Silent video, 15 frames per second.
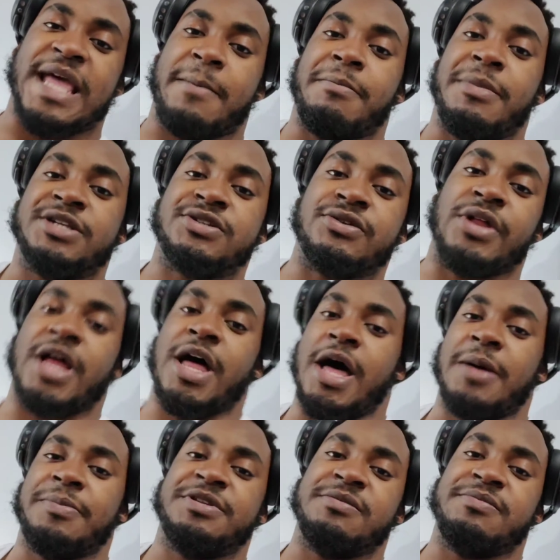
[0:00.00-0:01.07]
that muscle
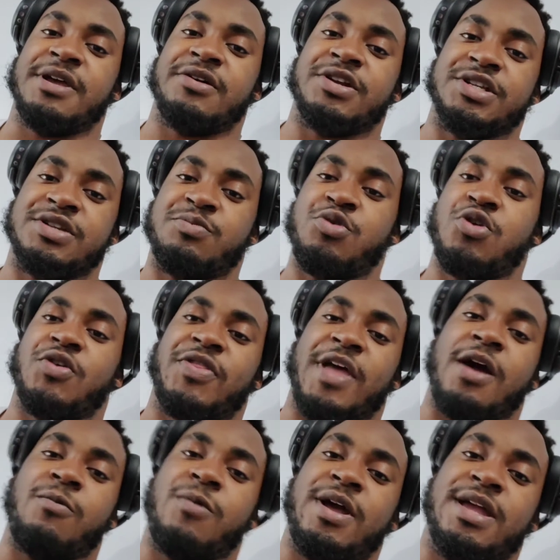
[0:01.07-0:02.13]
up to be able to support
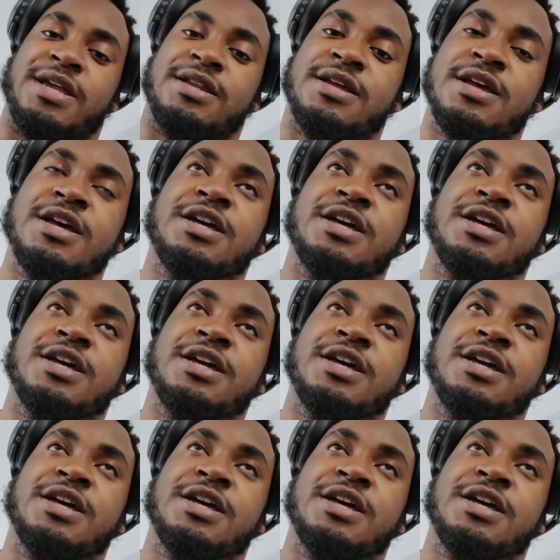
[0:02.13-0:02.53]
that weight.